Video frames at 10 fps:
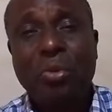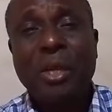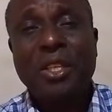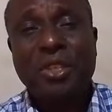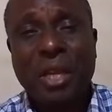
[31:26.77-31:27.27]
you
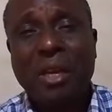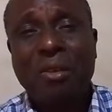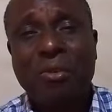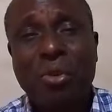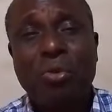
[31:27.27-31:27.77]
are a child
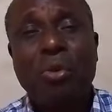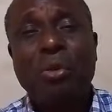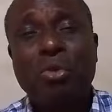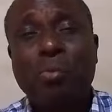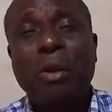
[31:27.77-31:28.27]
of God,
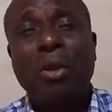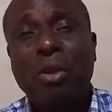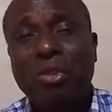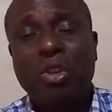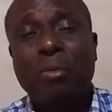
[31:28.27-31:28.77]
you
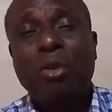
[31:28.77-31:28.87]
belong to him,